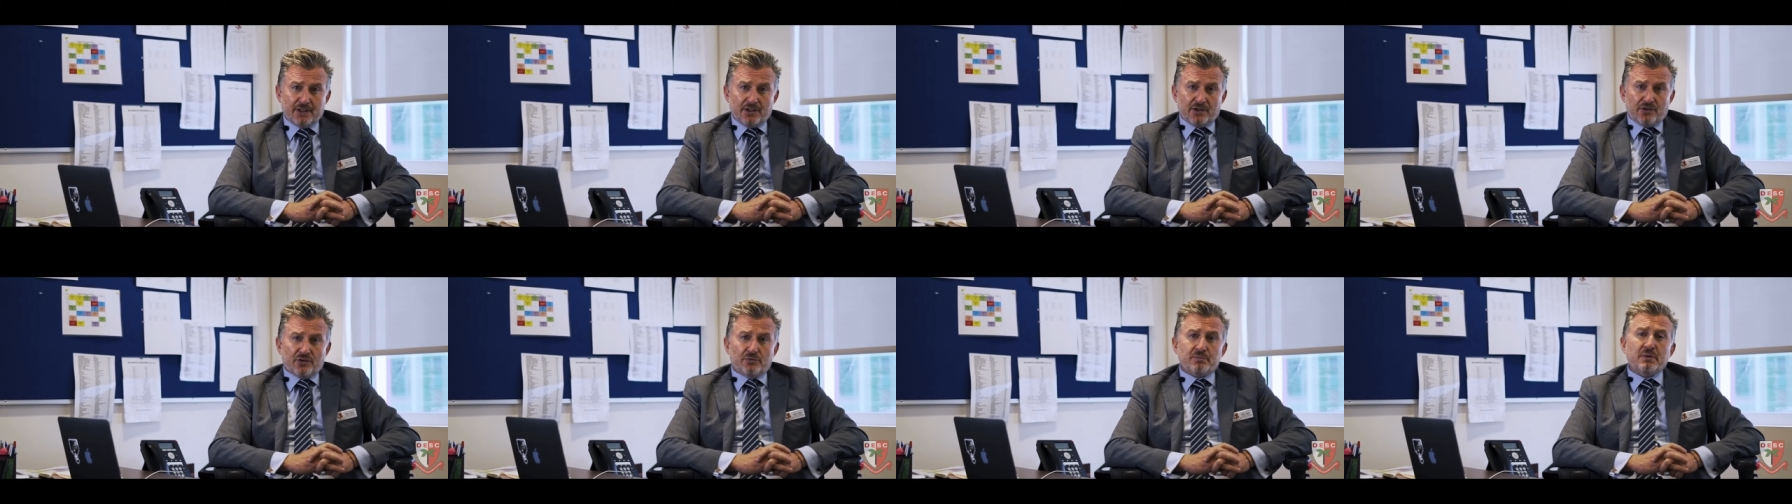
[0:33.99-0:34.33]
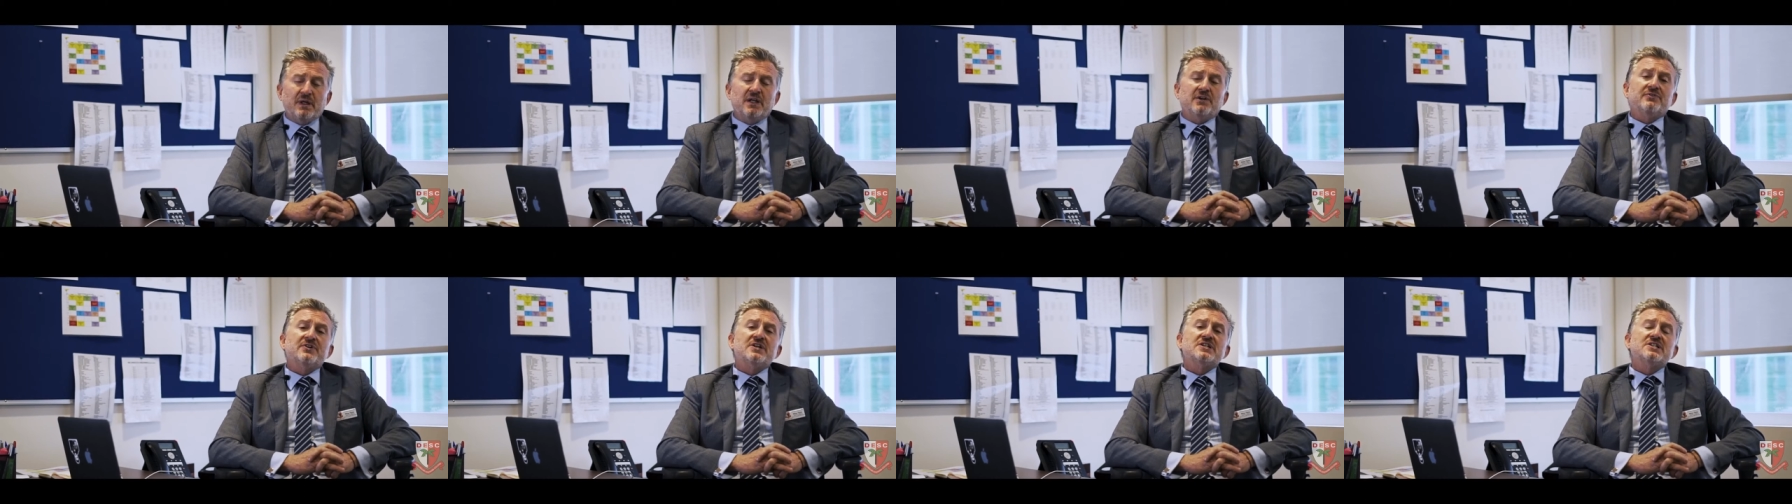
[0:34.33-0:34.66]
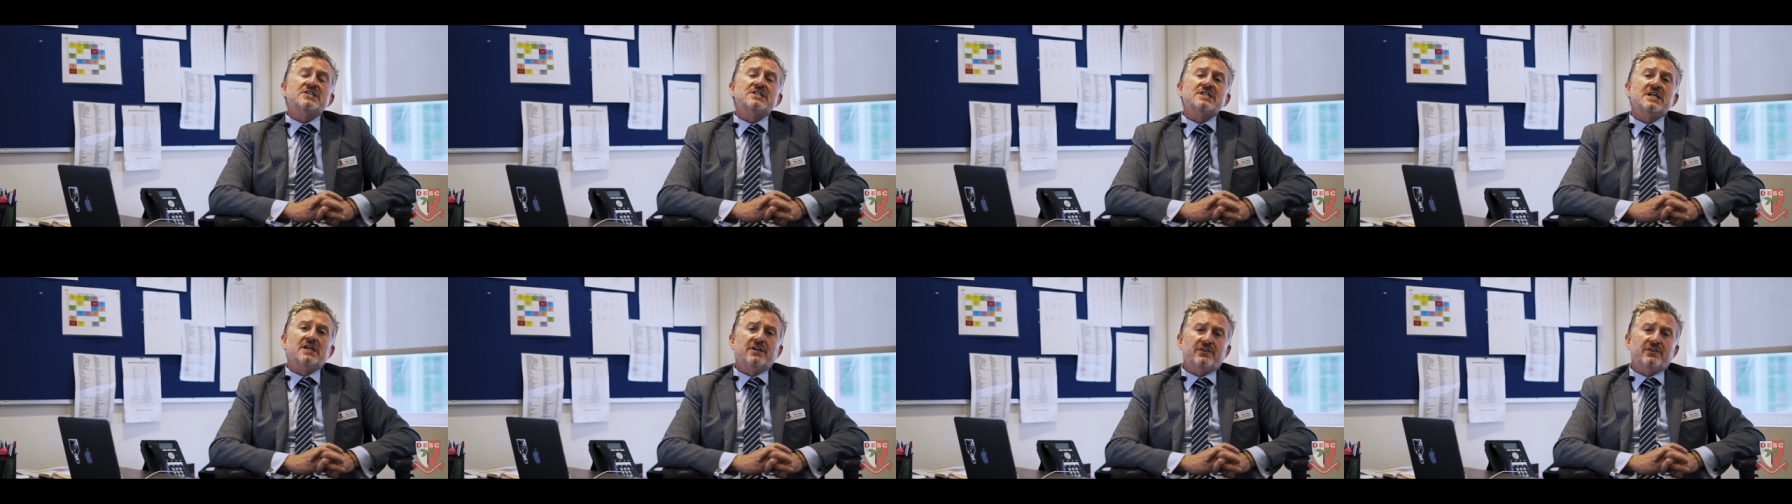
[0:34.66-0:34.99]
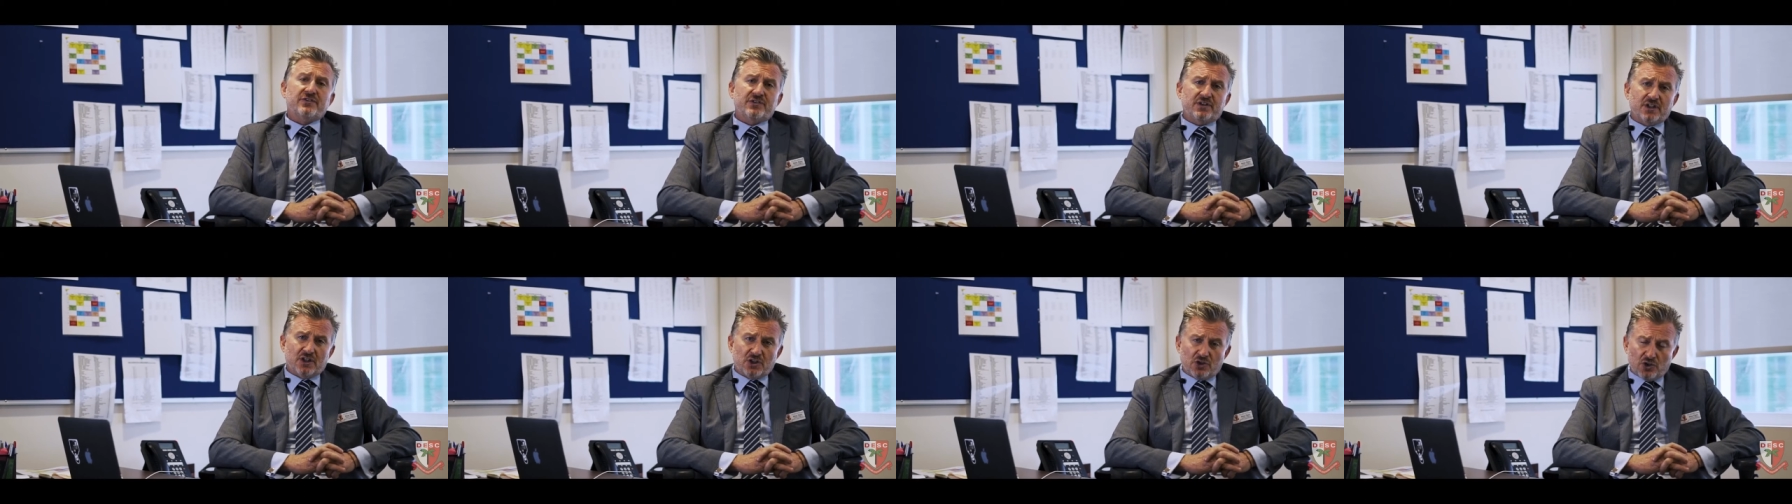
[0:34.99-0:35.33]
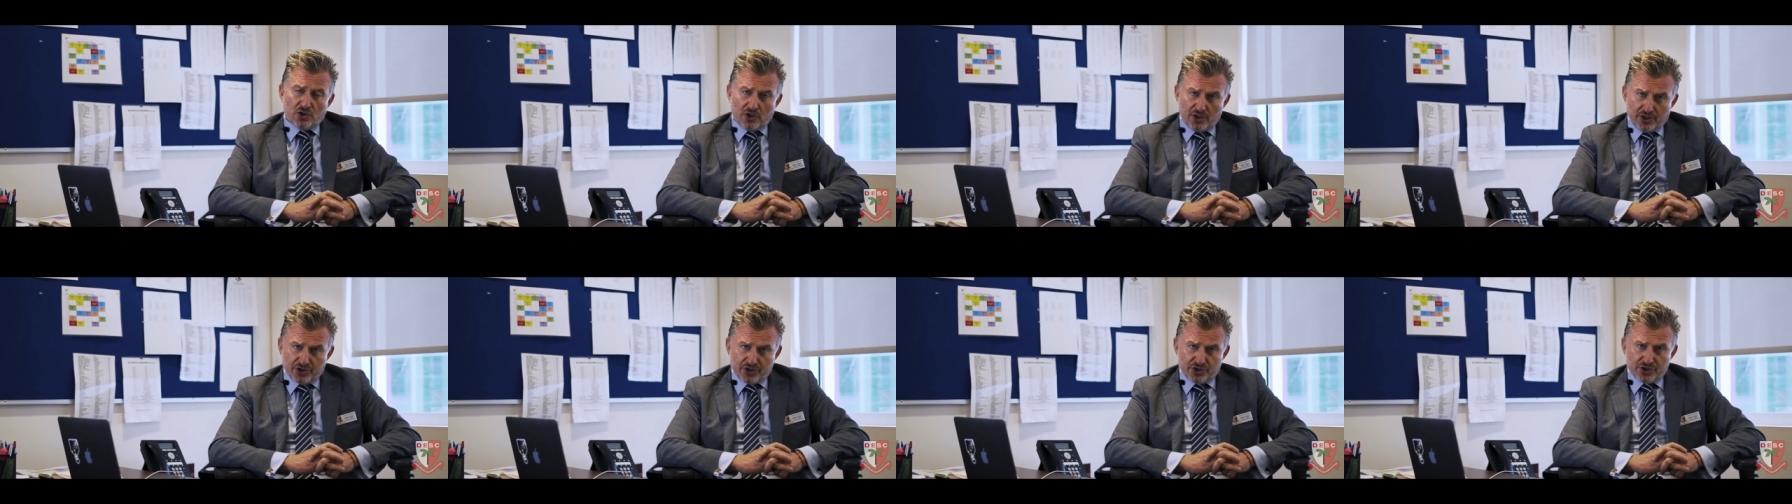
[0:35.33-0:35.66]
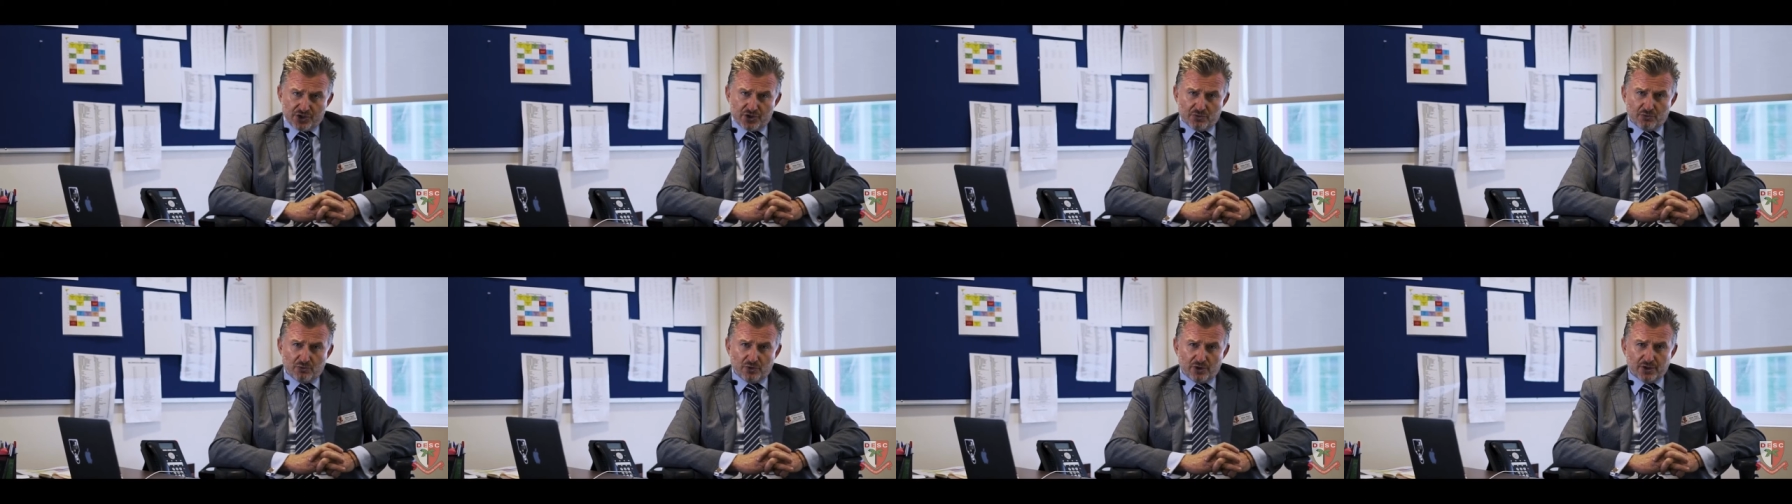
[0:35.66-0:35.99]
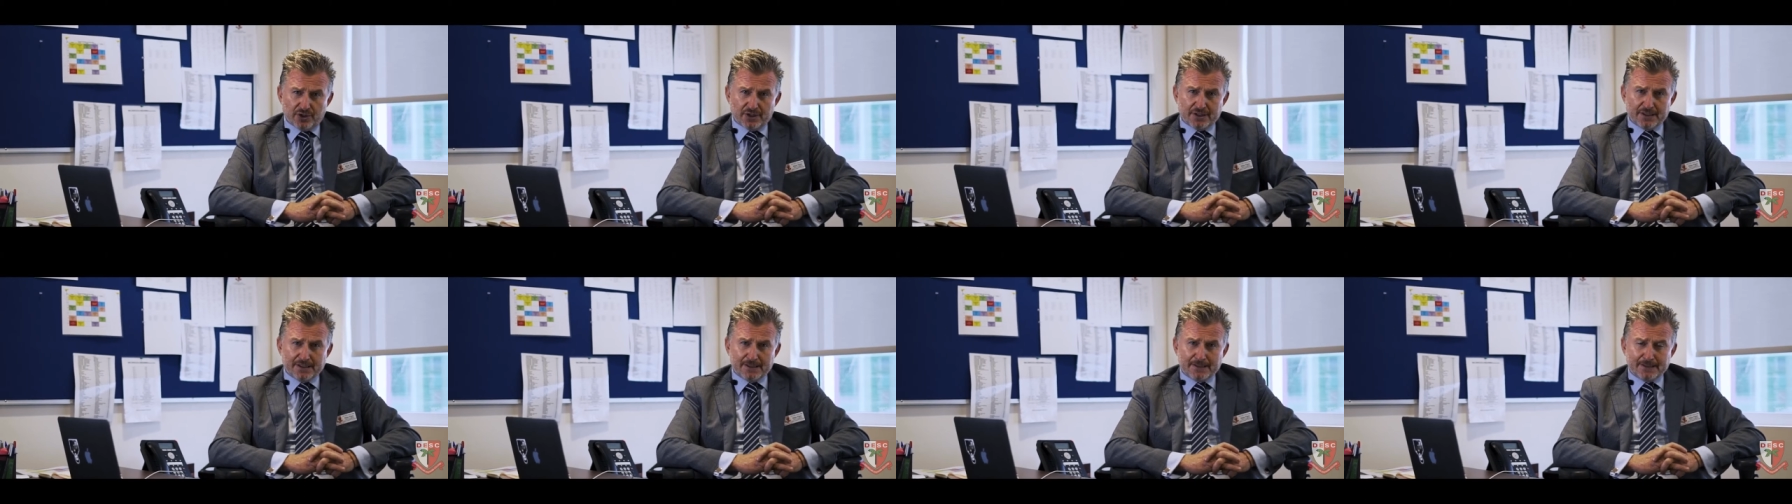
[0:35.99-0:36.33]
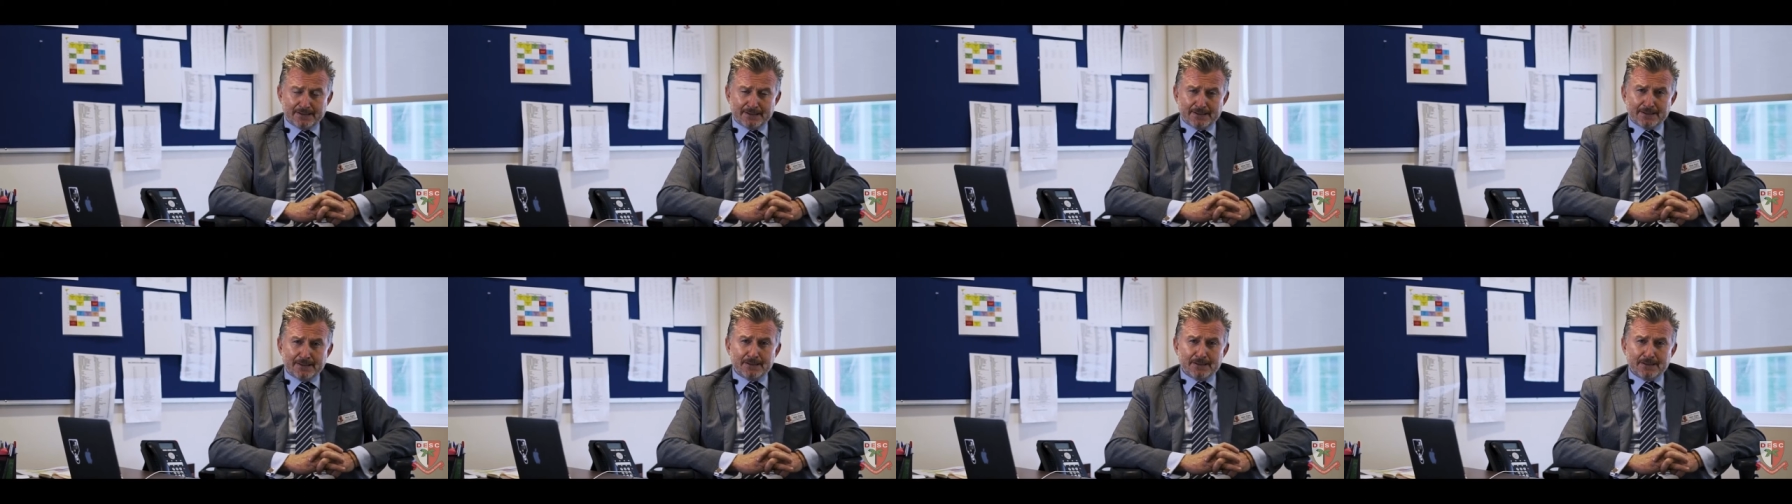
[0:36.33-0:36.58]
It's been a fantastic college to work in,